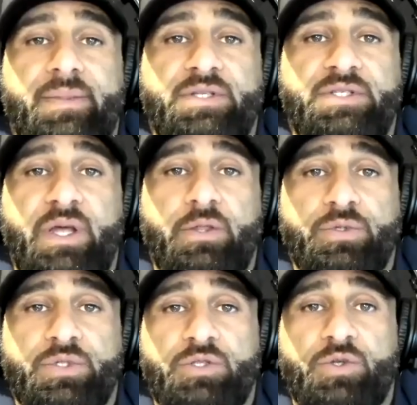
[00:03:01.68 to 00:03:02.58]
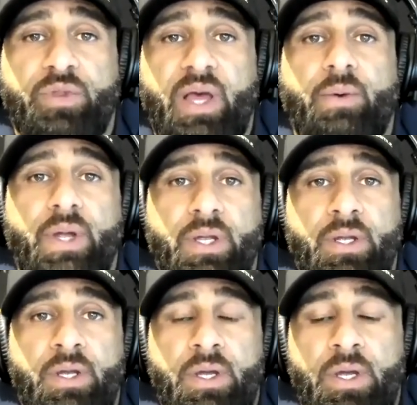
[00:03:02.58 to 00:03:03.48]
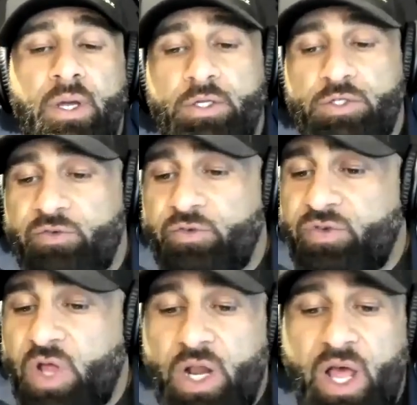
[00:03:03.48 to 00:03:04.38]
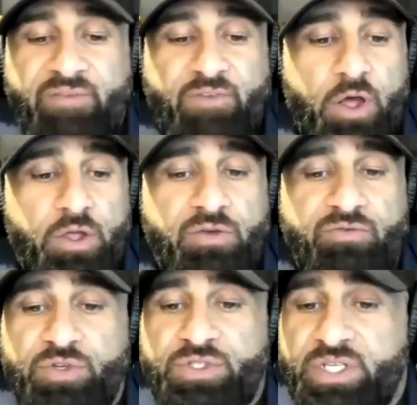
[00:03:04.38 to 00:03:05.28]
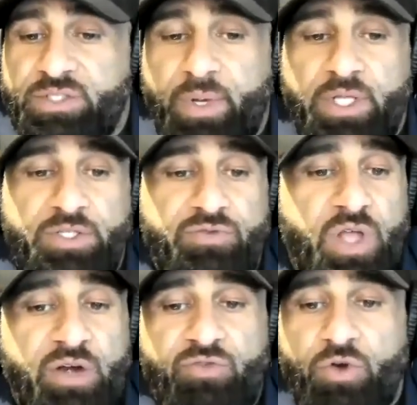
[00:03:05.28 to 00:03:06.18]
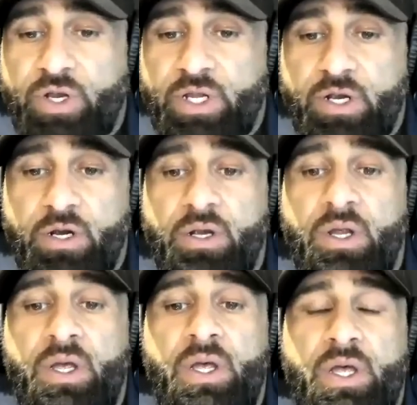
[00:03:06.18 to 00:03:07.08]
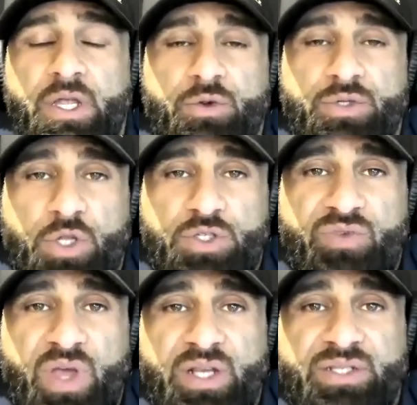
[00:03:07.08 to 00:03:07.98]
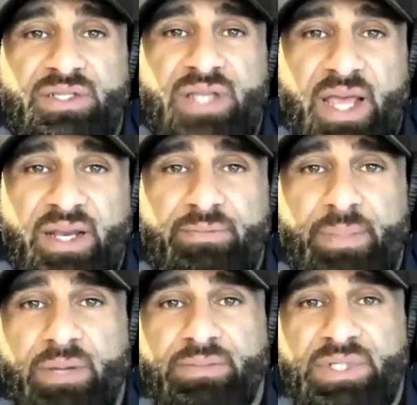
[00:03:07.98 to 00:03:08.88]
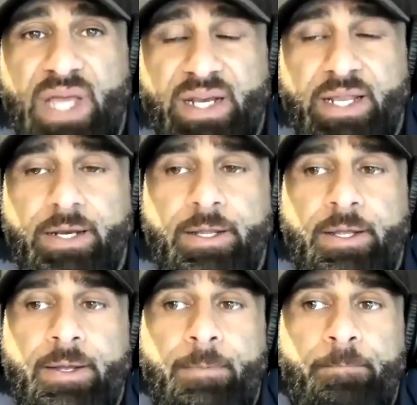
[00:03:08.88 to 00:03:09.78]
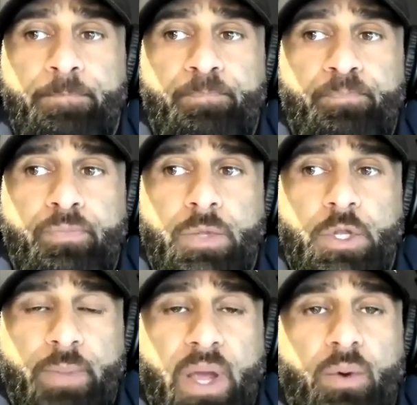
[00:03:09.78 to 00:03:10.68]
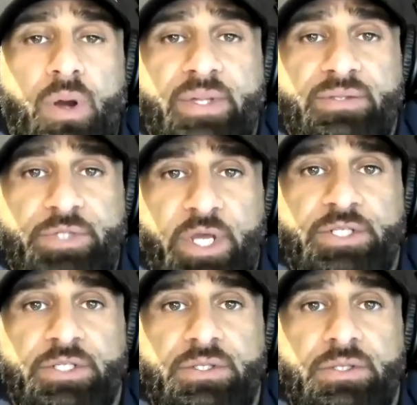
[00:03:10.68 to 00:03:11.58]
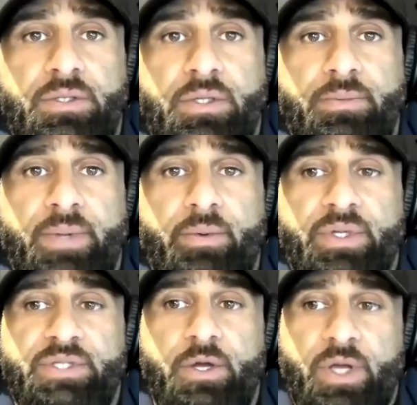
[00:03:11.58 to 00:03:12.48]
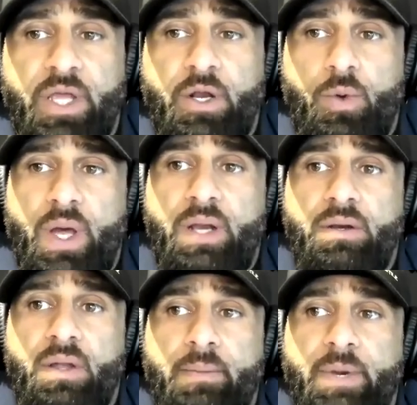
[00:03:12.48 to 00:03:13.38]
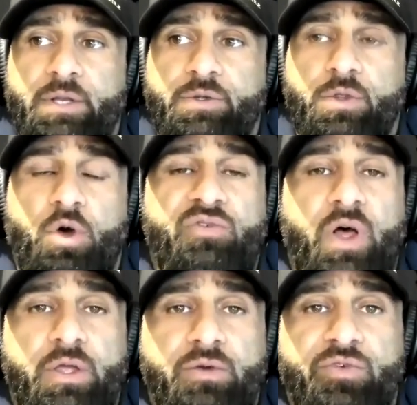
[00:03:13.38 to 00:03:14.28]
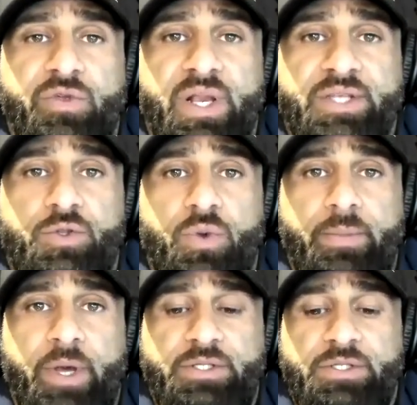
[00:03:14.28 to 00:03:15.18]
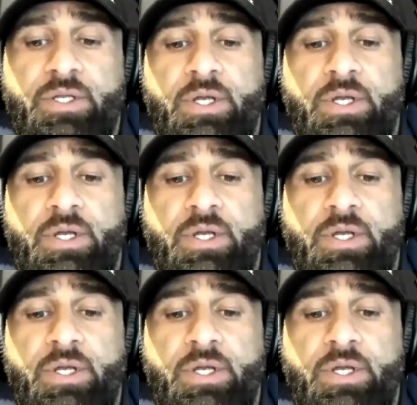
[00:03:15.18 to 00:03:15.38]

else, see how the results go that way. So if you've done high volume for 6 months, you've done it for a year, your results have kind of become stagnant, you might want to make some changes. You might want to say, okay, you know what? I'm going to do low volume for the next 3 months